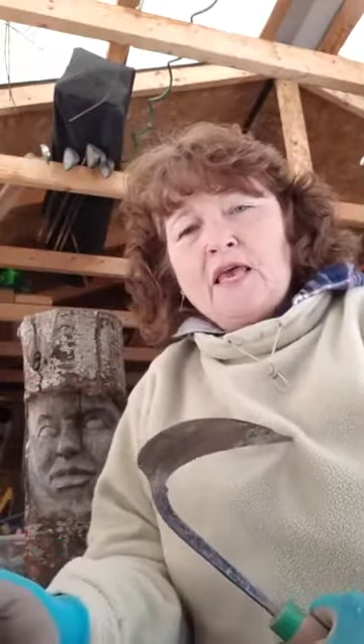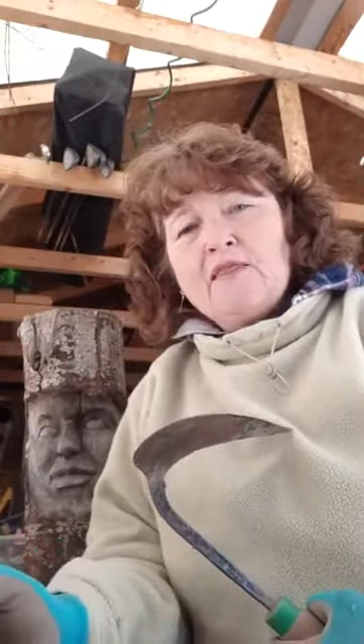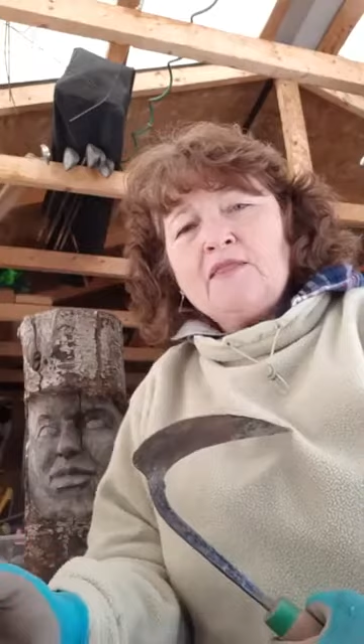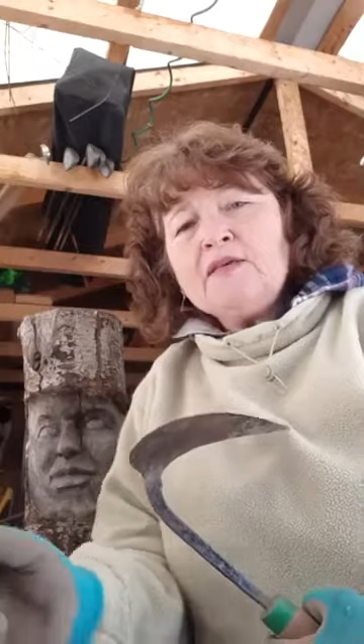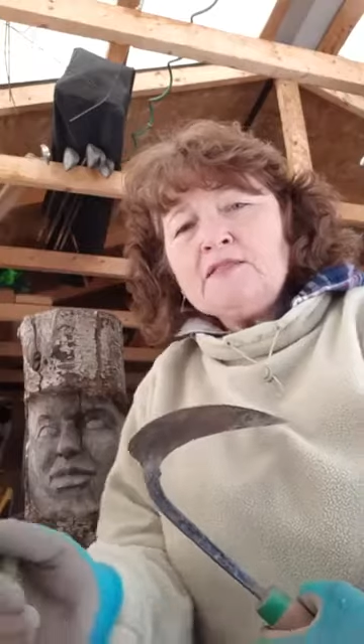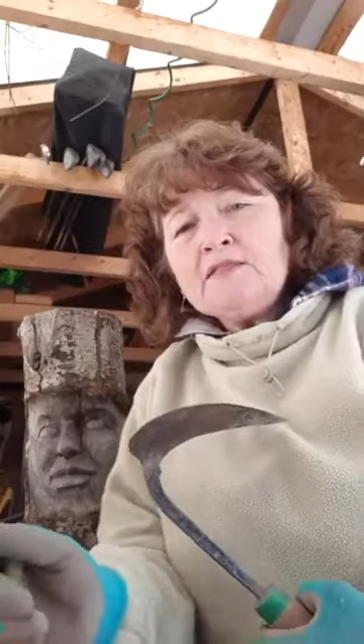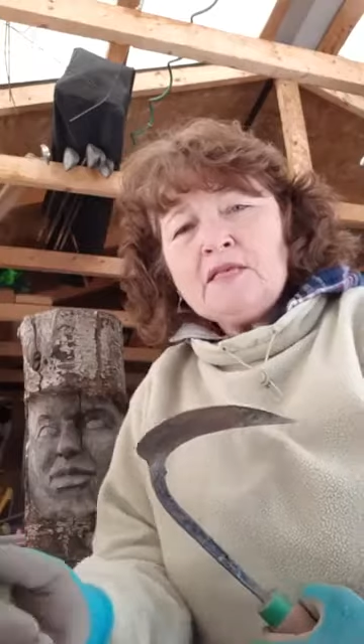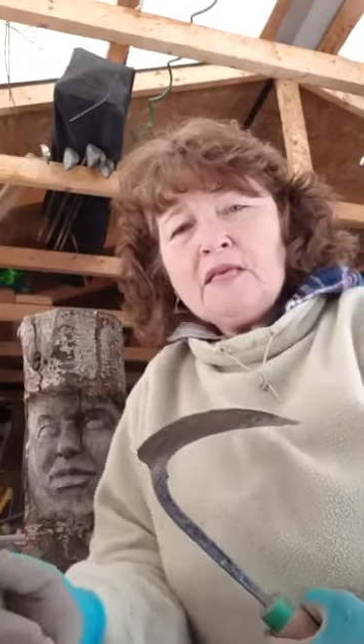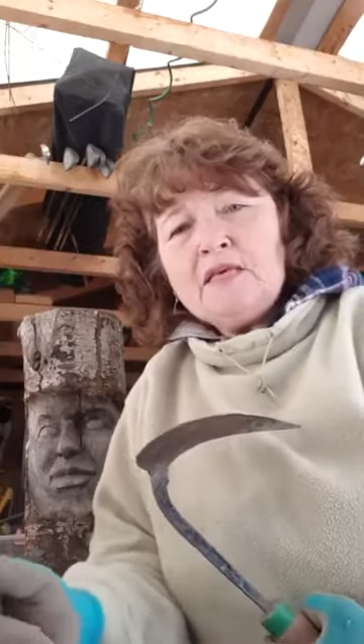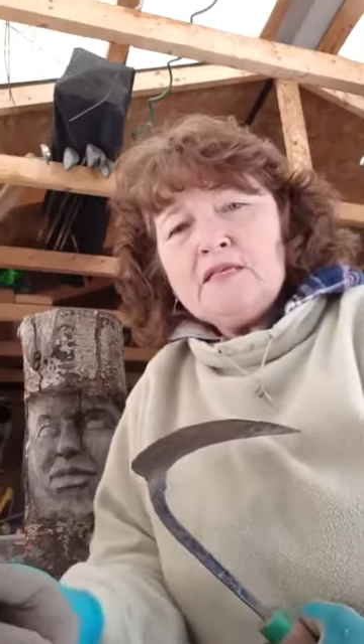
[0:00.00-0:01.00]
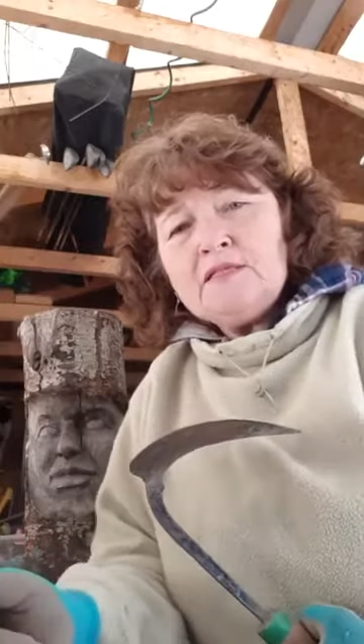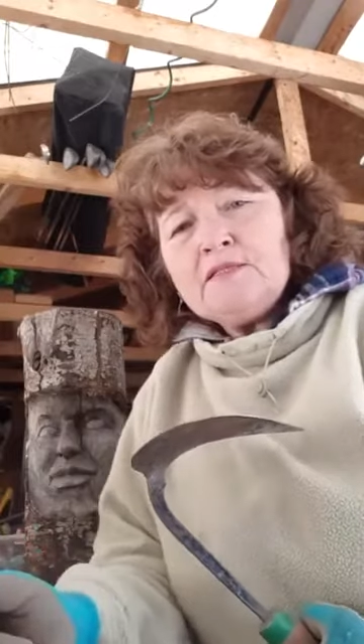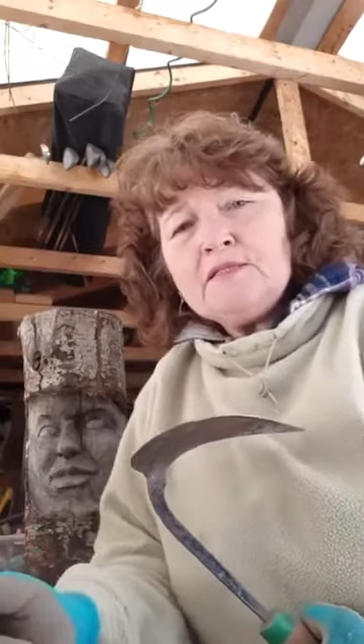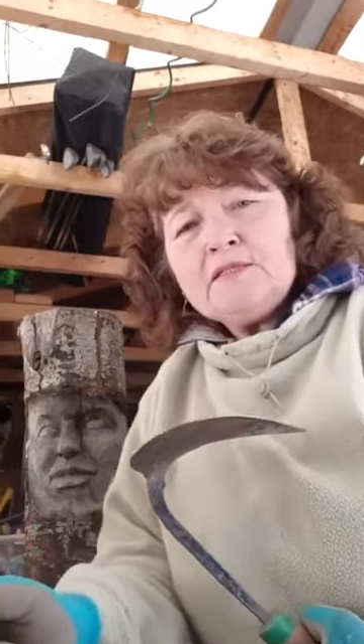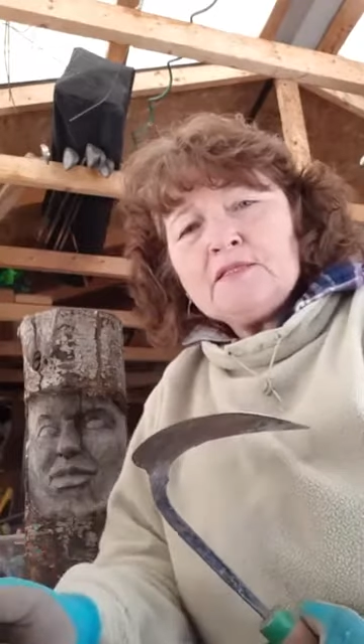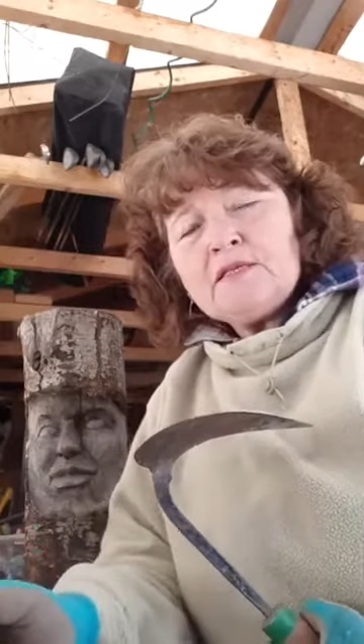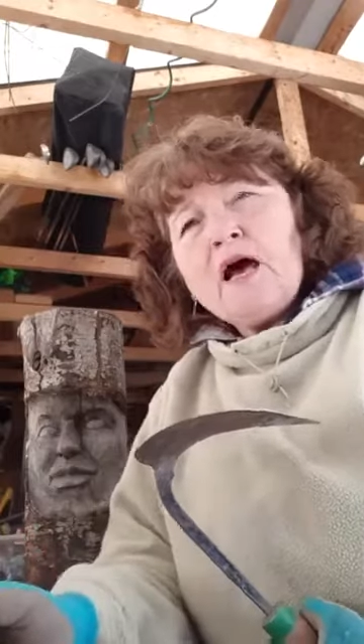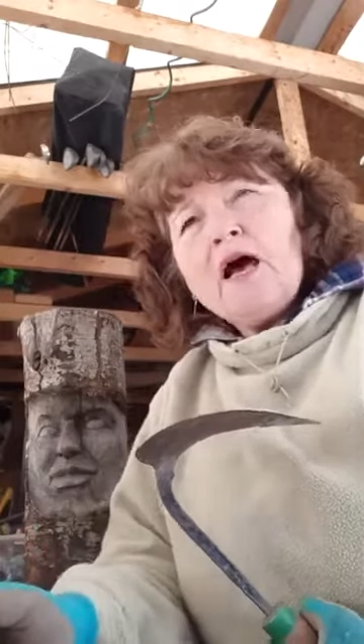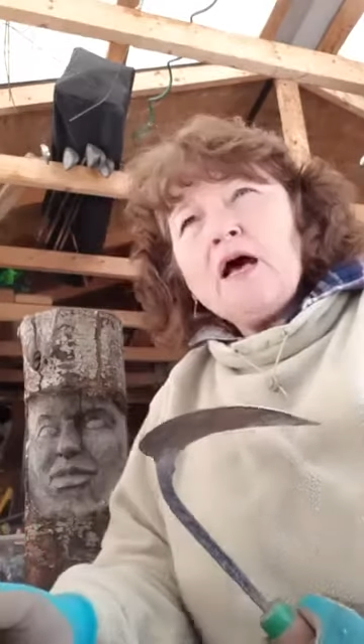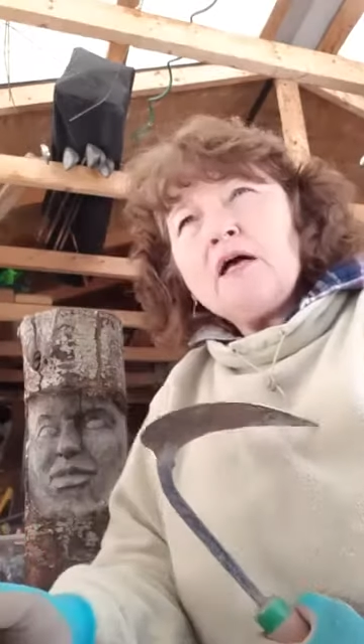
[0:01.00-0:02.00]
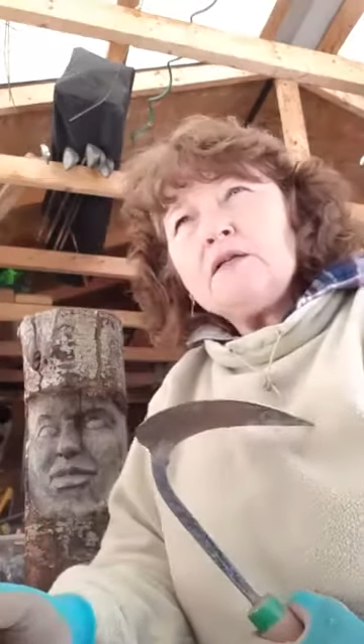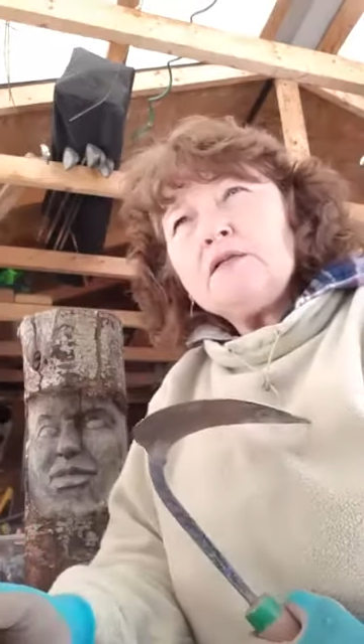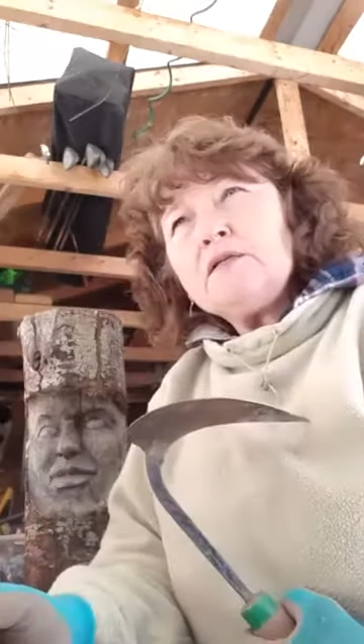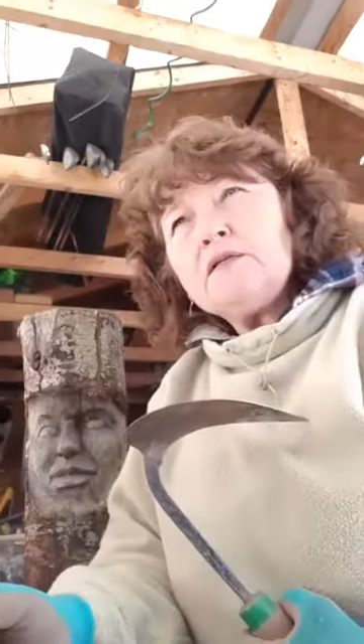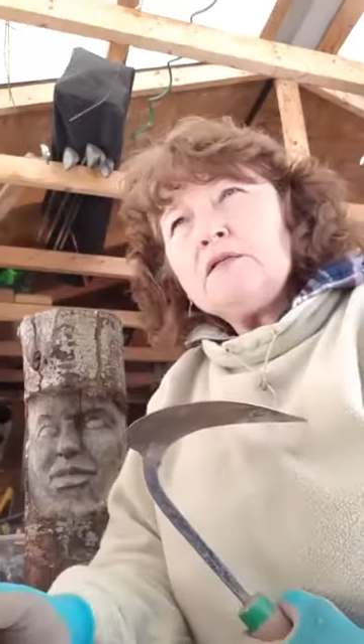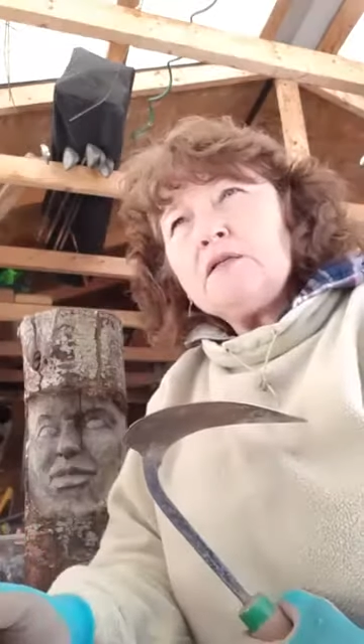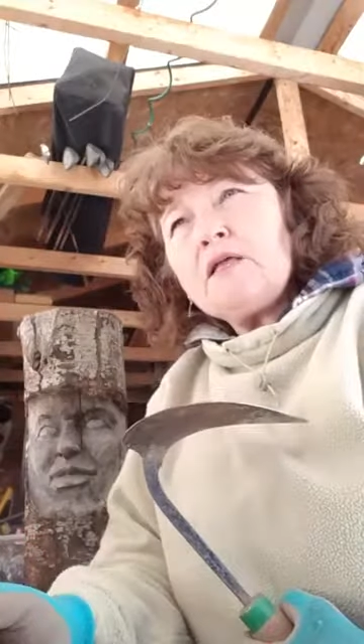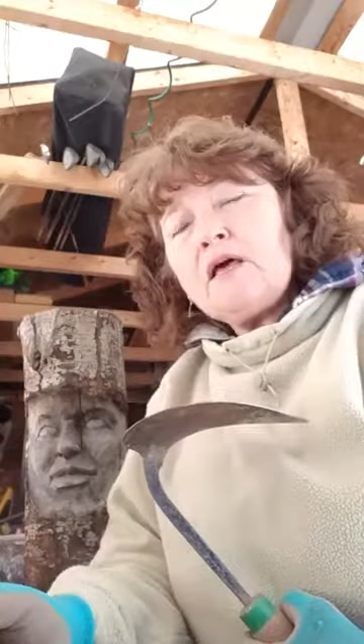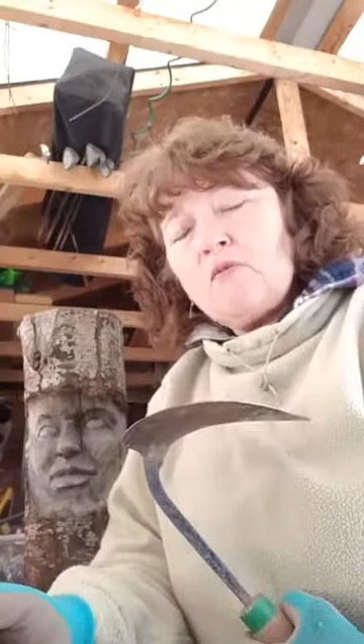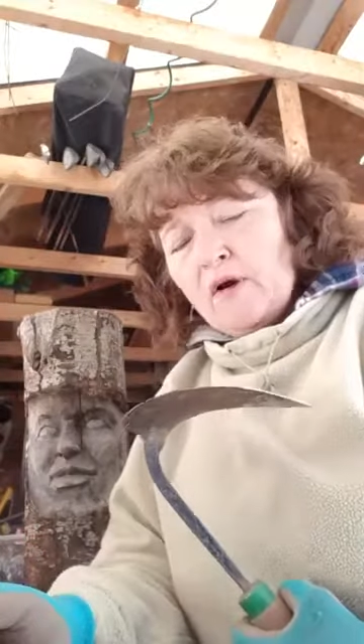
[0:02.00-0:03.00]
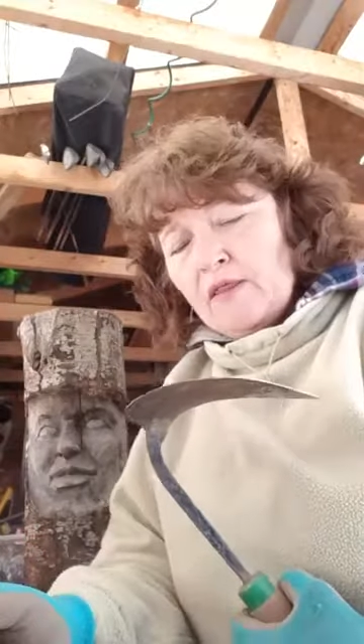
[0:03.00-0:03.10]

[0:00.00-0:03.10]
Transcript: This is one